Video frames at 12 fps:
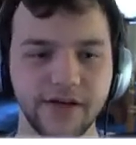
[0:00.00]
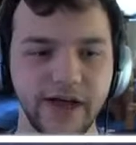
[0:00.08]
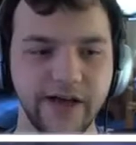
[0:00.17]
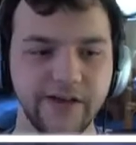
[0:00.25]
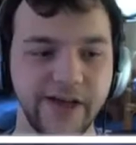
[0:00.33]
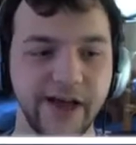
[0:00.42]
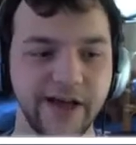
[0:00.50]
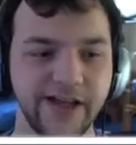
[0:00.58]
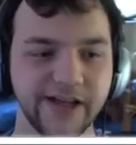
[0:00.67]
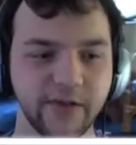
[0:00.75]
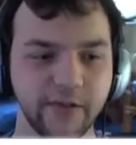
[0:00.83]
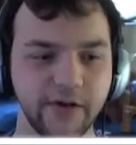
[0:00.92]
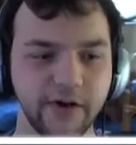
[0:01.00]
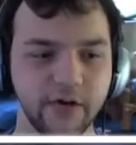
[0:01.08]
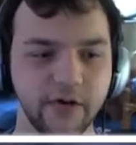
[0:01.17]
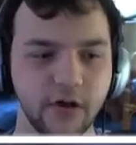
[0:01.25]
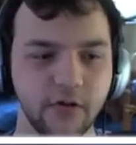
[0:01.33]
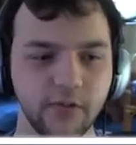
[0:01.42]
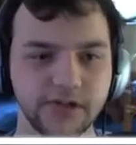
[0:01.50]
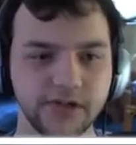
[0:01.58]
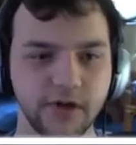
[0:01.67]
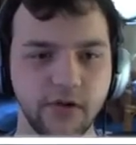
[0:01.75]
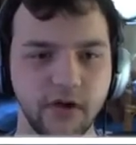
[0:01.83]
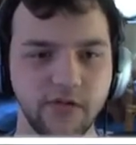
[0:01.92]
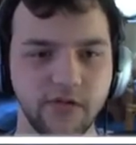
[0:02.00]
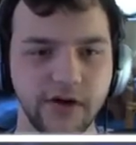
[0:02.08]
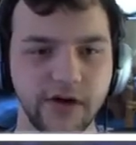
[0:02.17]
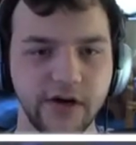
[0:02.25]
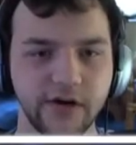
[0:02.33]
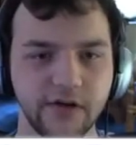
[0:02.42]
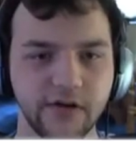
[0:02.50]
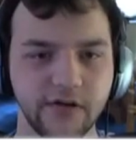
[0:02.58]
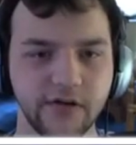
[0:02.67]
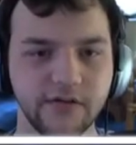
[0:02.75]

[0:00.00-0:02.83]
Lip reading: And yeah, that's what I'm gonna do. Oh, what's going on over here?